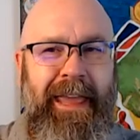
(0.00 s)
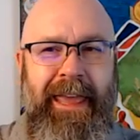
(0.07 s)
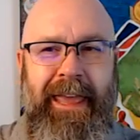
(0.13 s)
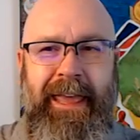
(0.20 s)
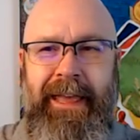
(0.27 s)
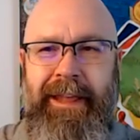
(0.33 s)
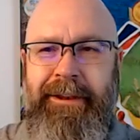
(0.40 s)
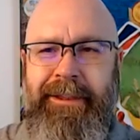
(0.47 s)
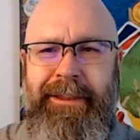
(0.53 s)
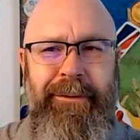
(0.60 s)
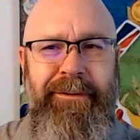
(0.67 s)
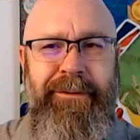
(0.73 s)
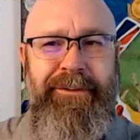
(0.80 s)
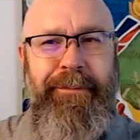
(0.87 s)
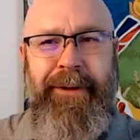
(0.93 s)
And there
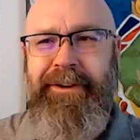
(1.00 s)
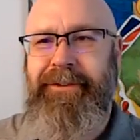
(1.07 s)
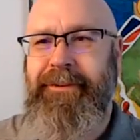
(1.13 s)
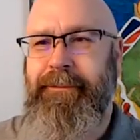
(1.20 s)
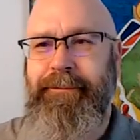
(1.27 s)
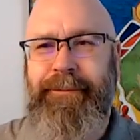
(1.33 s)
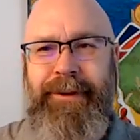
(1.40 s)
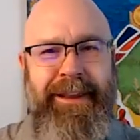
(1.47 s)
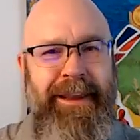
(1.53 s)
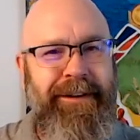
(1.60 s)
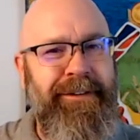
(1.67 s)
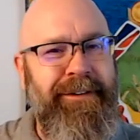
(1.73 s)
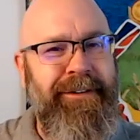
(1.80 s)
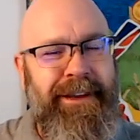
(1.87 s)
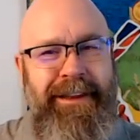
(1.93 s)
was a bunch of
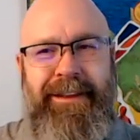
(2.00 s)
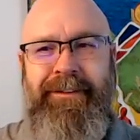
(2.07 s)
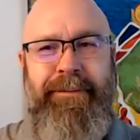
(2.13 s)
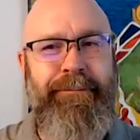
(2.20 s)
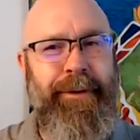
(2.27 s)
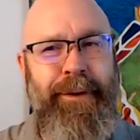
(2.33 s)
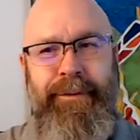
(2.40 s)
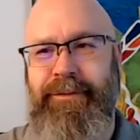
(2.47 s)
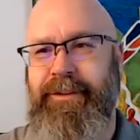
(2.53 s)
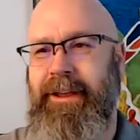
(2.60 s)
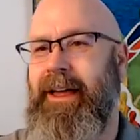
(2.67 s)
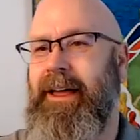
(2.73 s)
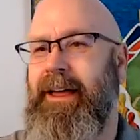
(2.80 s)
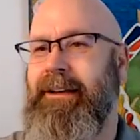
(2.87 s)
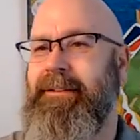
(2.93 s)
PhDs and
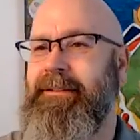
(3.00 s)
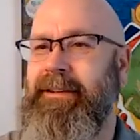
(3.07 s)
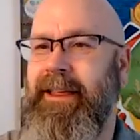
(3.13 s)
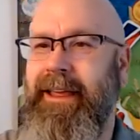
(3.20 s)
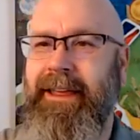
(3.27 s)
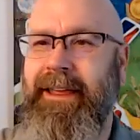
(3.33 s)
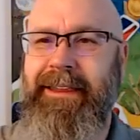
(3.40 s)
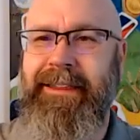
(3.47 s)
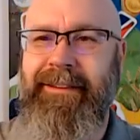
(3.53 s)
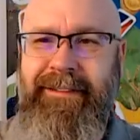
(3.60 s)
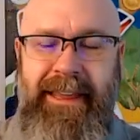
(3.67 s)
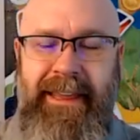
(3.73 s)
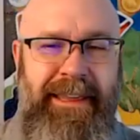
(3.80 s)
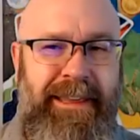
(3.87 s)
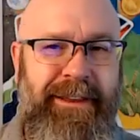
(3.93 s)
postdocs and
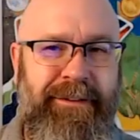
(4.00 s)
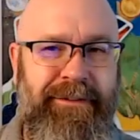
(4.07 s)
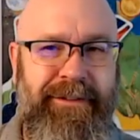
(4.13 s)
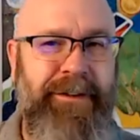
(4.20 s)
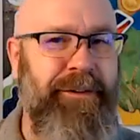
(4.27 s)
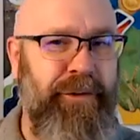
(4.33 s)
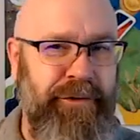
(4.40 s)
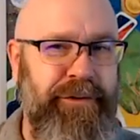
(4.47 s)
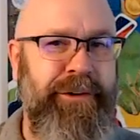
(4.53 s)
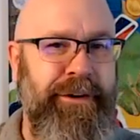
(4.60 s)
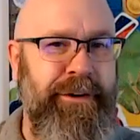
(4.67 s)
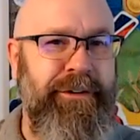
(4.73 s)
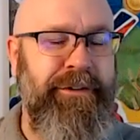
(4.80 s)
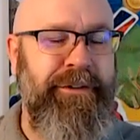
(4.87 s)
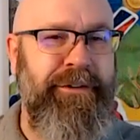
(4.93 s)
executives in the
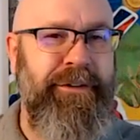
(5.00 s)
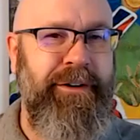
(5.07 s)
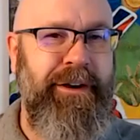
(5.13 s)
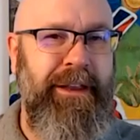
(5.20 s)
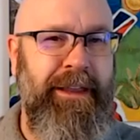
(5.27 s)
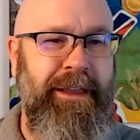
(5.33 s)
church.